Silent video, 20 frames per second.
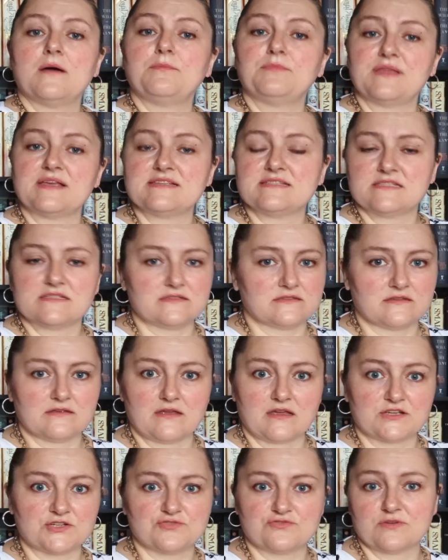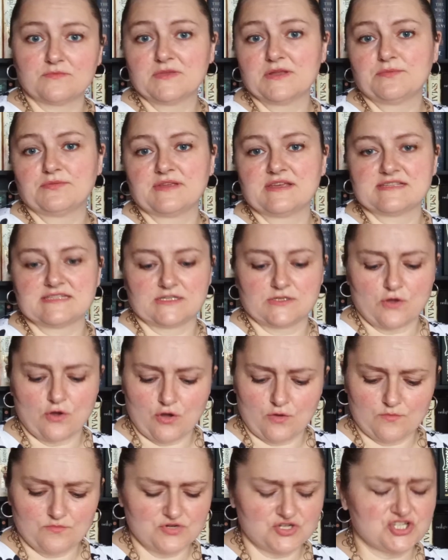pleasant, extremely pleasant
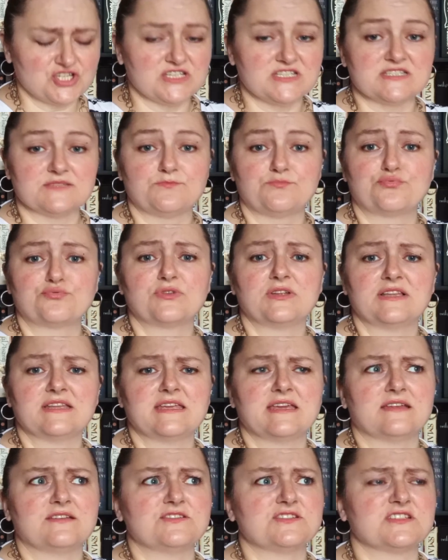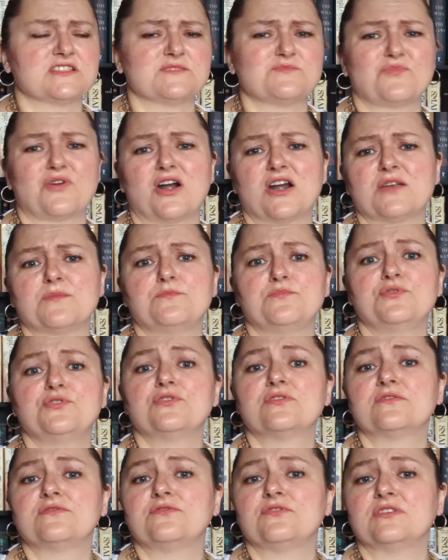home. She's brilliant, smart,
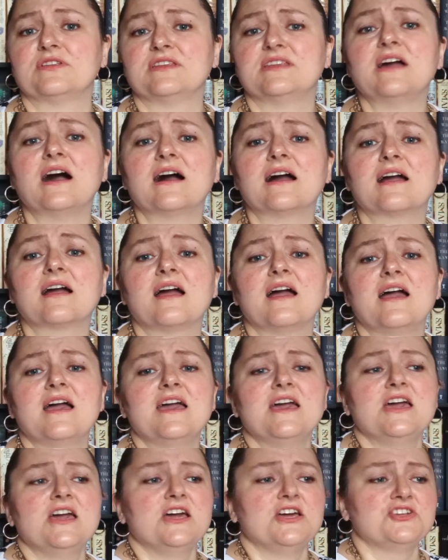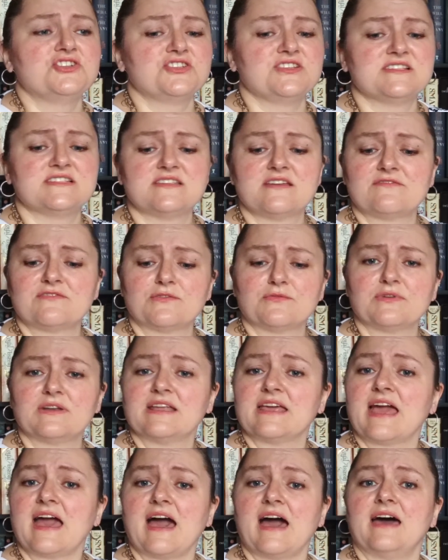beautiful, young. She's never
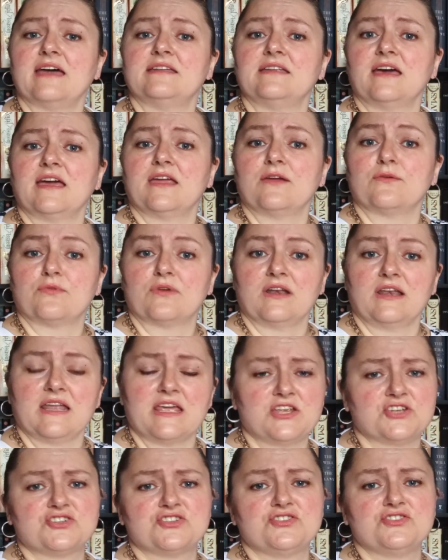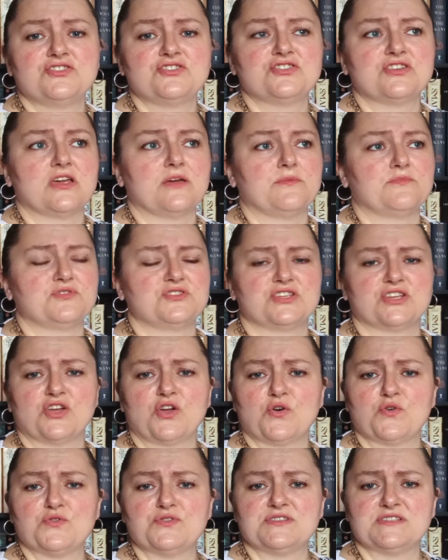really had a relationship. She
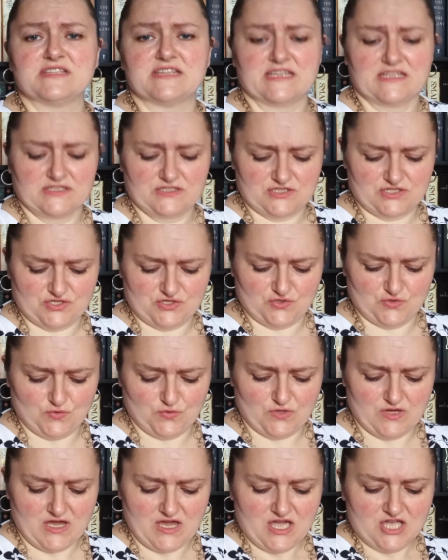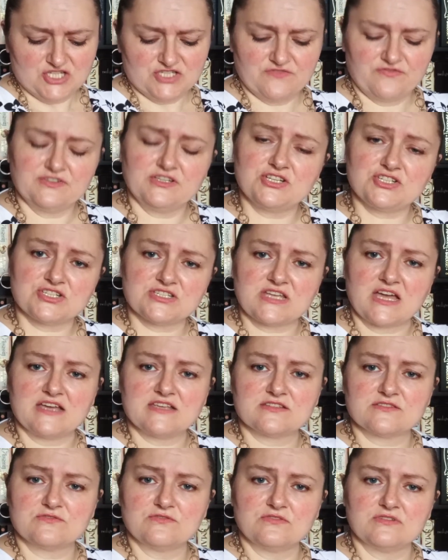finishes high
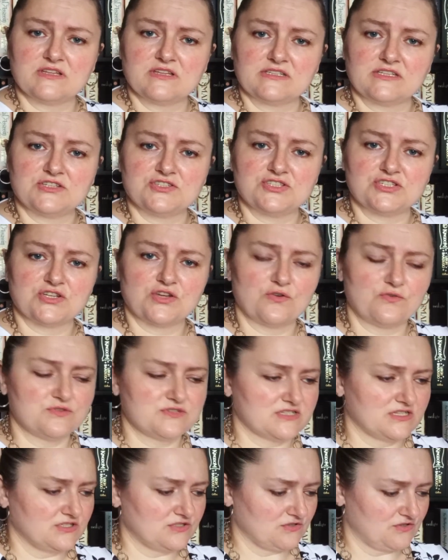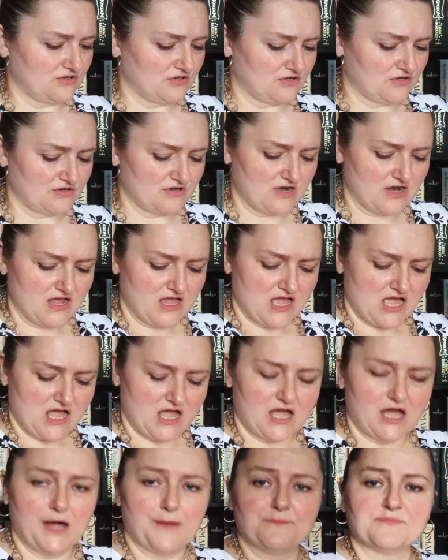school and then she goes into her
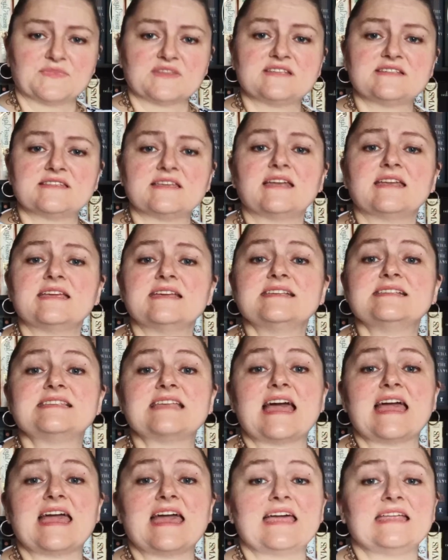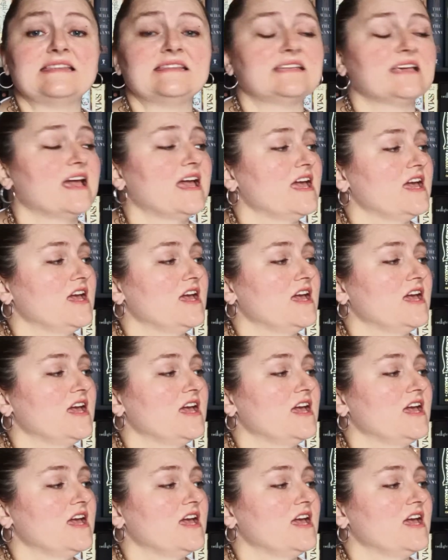studies, and